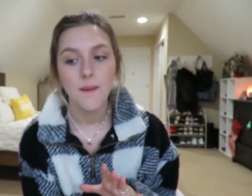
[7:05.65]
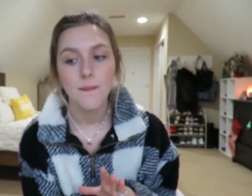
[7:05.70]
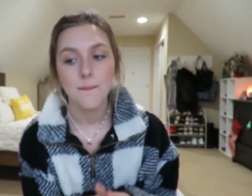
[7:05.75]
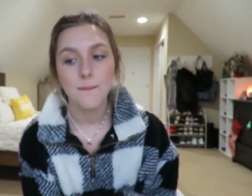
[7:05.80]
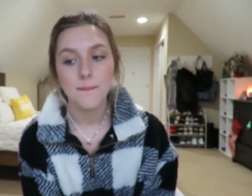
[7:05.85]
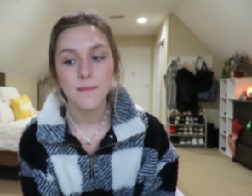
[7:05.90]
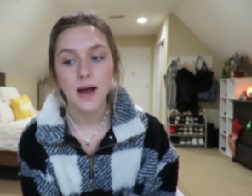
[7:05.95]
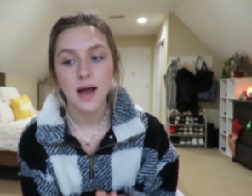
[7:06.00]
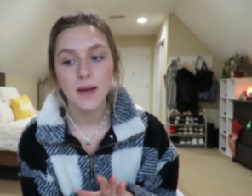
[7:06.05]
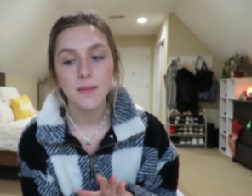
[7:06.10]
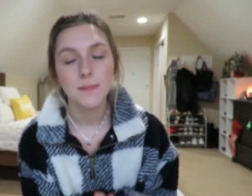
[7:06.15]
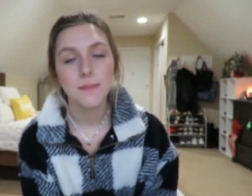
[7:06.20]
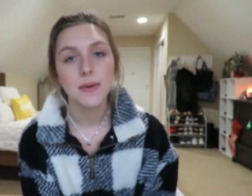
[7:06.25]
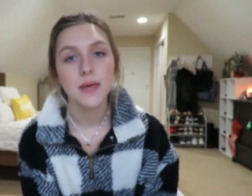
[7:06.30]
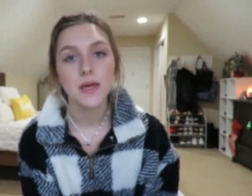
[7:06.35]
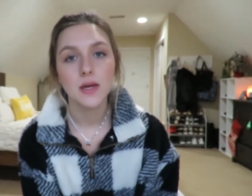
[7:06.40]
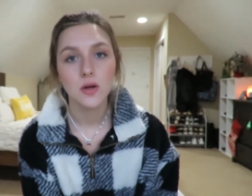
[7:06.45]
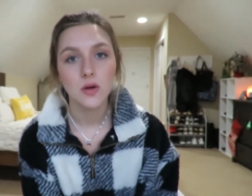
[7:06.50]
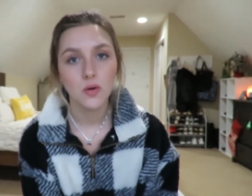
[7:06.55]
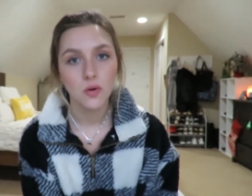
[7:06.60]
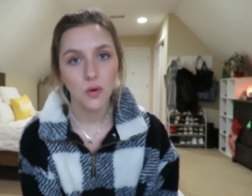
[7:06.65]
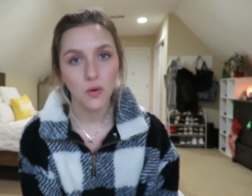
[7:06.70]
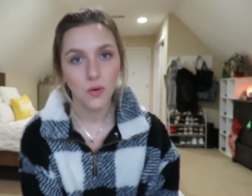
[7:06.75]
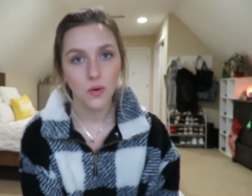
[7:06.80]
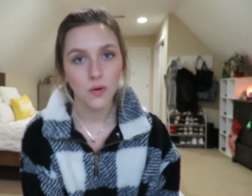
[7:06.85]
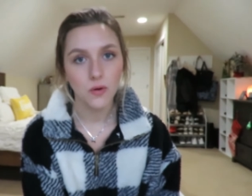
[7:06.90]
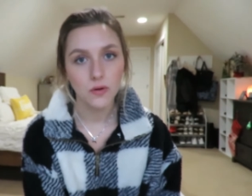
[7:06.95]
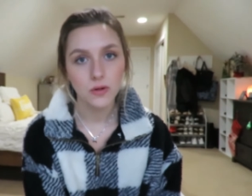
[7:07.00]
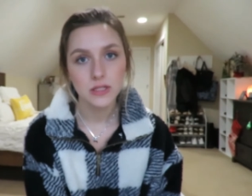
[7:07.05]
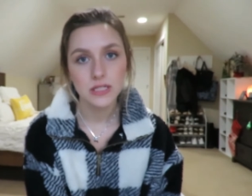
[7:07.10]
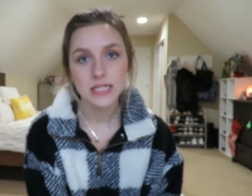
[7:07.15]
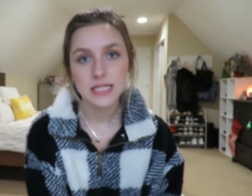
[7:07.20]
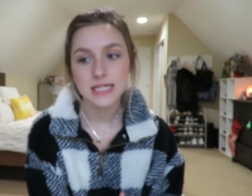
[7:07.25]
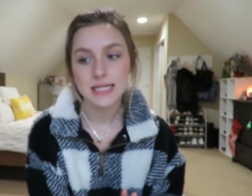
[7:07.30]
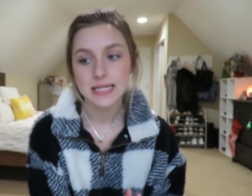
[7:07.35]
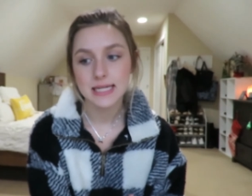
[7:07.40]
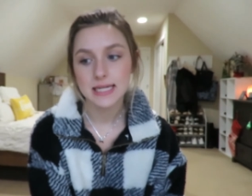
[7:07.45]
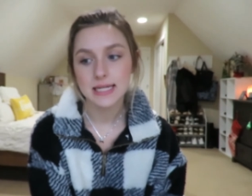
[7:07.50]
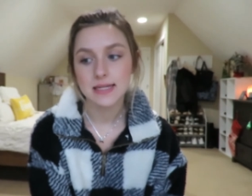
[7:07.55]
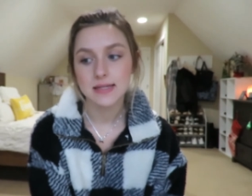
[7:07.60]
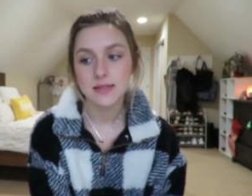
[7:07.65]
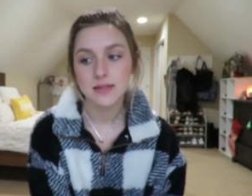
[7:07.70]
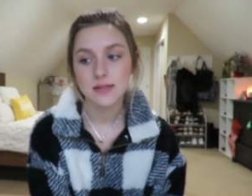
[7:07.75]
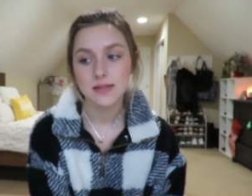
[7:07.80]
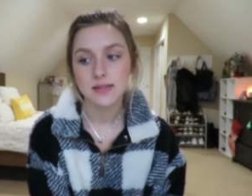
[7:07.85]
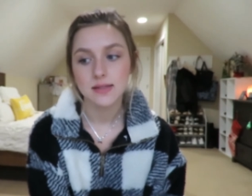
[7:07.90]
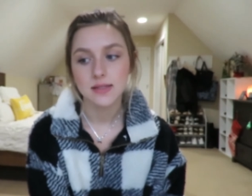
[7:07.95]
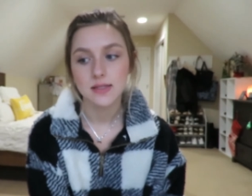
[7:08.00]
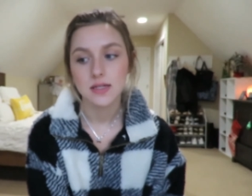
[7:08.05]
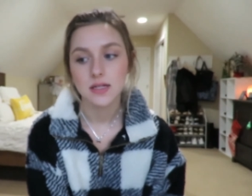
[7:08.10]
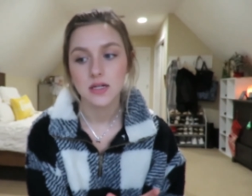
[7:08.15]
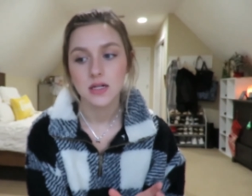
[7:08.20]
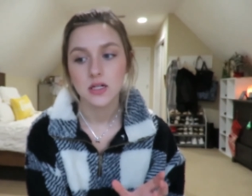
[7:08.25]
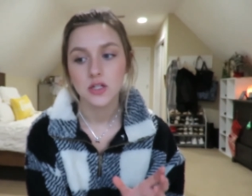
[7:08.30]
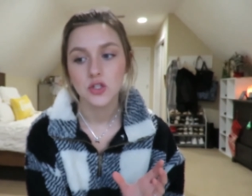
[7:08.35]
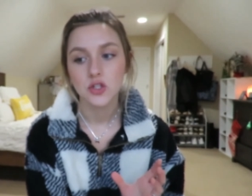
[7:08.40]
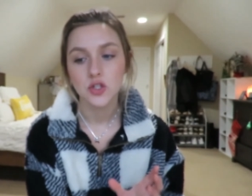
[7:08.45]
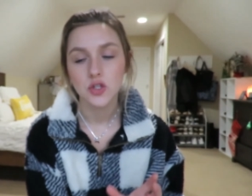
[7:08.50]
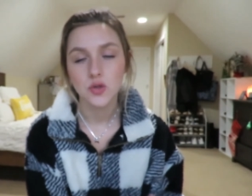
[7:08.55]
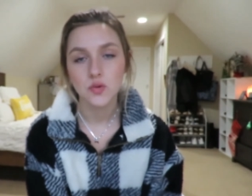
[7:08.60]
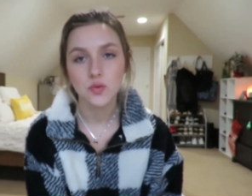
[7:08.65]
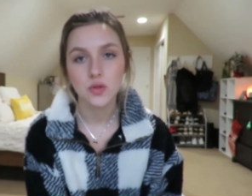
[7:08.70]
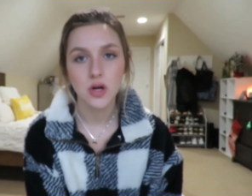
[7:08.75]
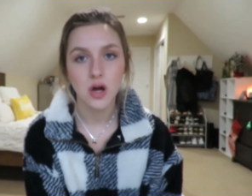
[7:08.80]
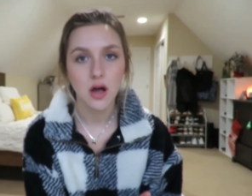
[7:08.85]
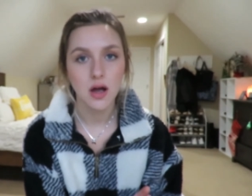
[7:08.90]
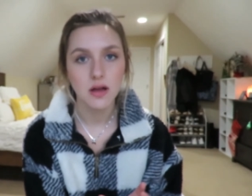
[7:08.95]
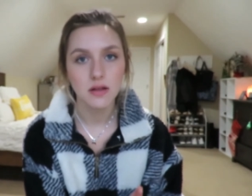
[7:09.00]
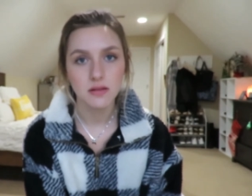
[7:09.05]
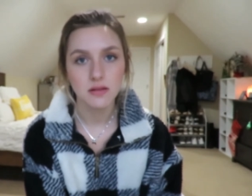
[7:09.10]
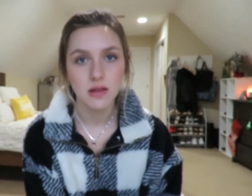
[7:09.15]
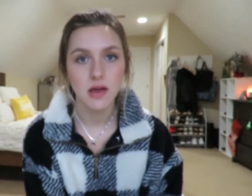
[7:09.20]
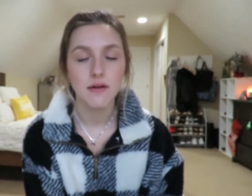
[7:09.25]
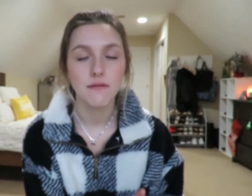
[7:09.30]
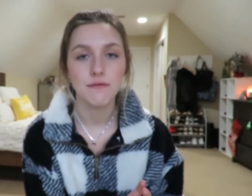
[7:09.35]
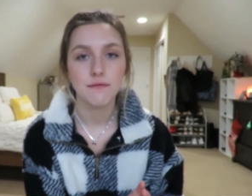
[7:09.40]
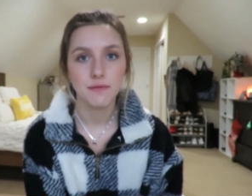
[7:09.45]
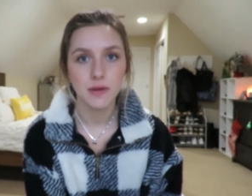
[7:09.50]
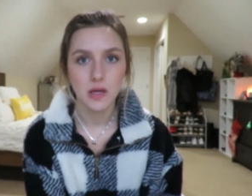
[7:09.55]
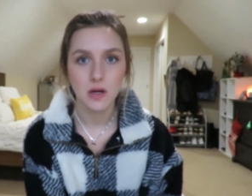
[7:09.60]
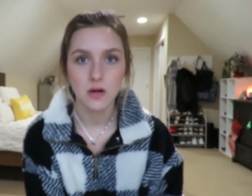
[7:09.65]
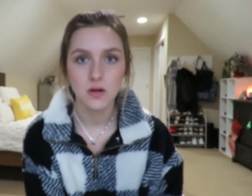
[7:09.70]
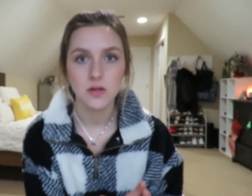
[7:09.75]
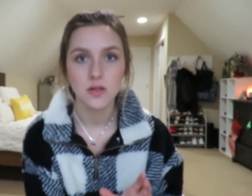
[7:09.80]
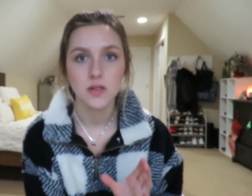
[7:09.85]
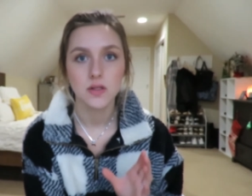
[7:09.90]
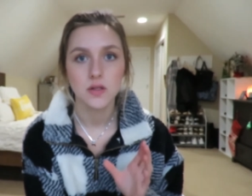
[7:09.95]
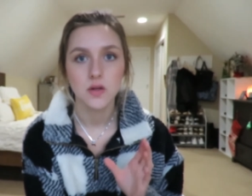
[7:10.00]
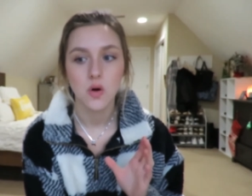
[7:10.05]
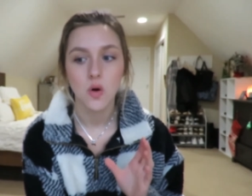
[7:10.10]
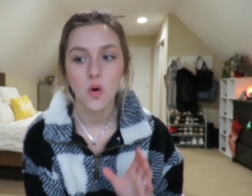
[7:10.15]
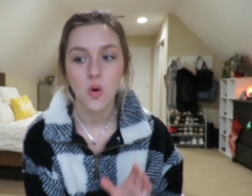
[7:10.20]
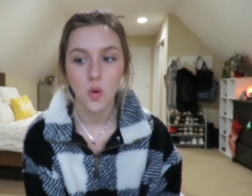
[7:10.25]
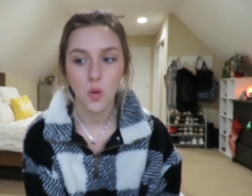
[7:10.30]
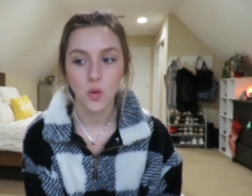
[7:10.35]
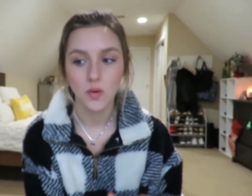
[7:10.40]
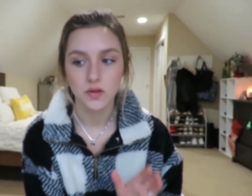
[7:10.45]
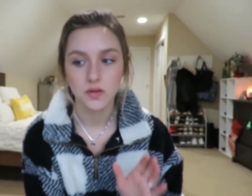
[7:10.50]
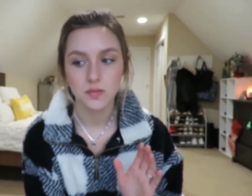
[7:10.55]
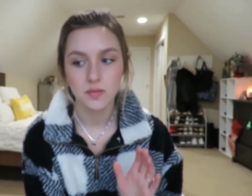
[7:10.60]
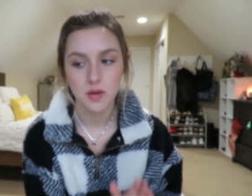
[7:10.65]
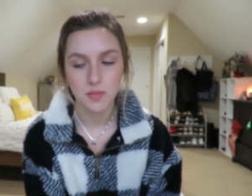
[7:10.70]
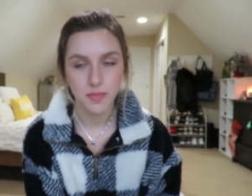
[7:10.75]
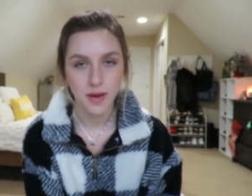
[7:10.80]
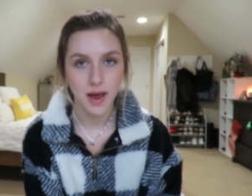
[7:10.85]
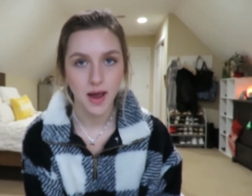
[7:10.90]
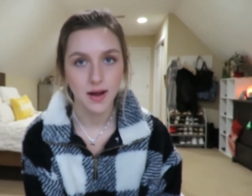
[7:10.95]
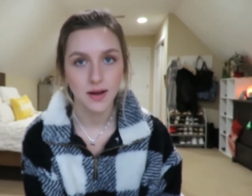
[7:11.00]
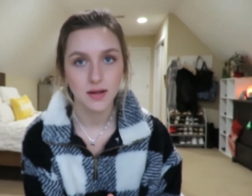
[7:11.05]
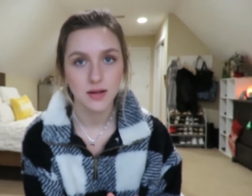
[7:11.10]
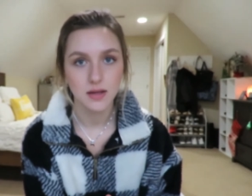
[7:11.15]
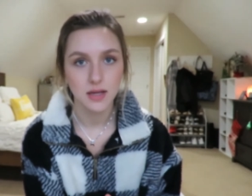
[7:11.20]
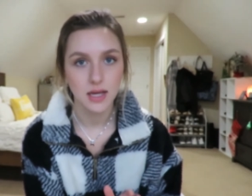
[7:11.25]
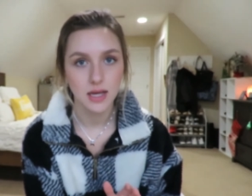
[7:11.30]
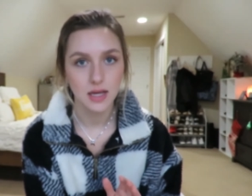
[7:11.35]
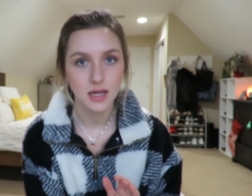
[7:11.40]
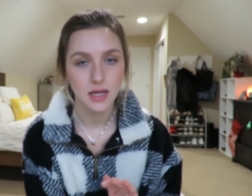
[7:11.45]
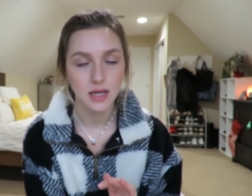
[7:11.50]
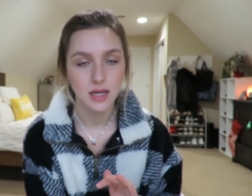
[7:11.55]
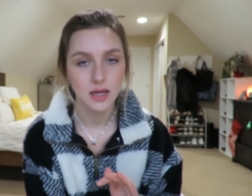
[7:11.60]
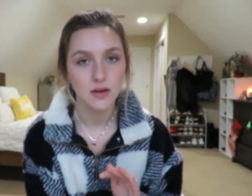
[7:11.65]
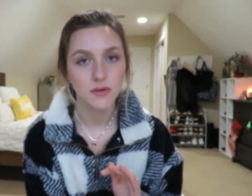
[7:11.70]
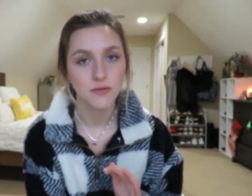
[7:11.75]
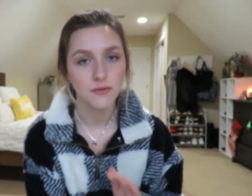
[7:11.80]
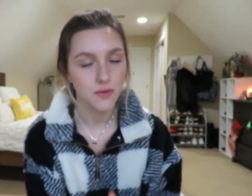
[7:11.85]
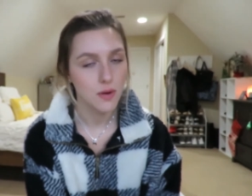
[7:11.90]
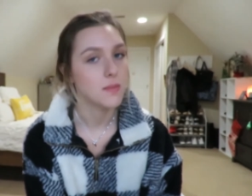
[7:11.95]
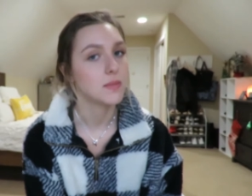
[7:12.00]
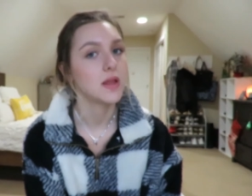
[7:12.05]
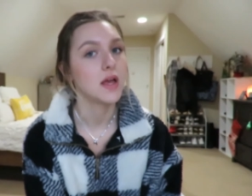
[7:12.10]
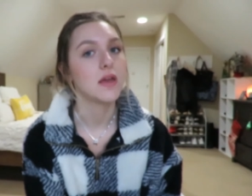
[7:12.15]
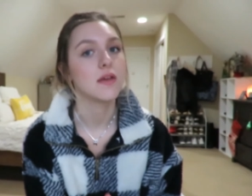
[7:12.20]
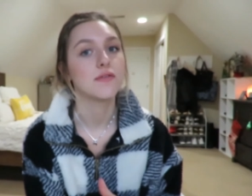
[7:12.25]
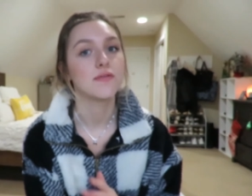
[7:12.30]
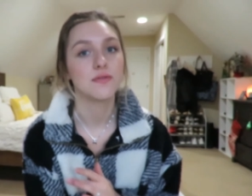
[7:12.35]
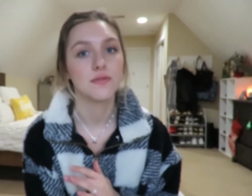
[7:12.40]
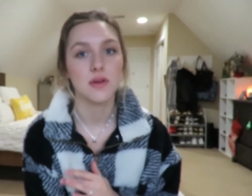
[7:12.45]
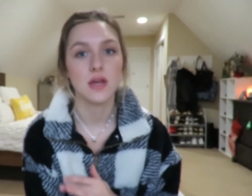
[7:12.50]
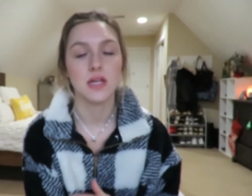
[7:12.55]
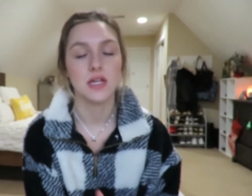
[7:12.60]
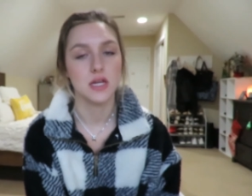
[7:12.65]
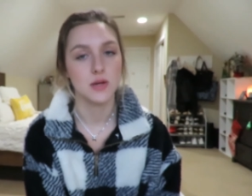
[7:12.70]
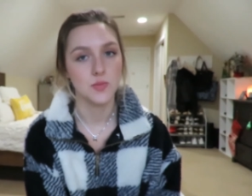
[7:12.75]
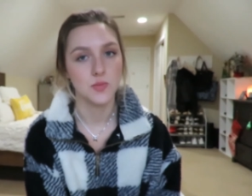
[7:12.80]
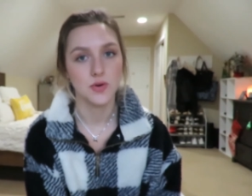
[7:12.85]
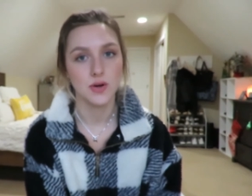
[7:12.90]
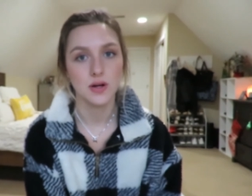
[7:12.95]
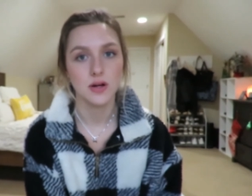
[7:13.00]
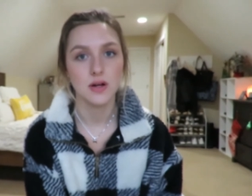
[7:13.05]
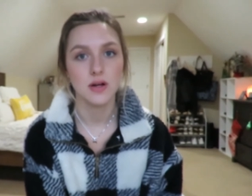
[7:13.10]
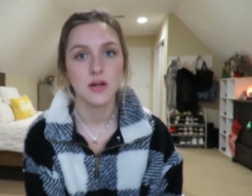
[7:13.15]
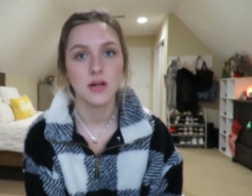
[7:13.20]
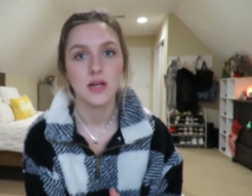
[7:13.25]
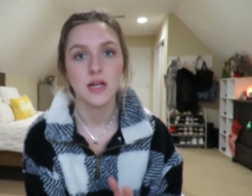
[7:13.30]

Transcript: my big goal is to not let fears hold me back from life anymore.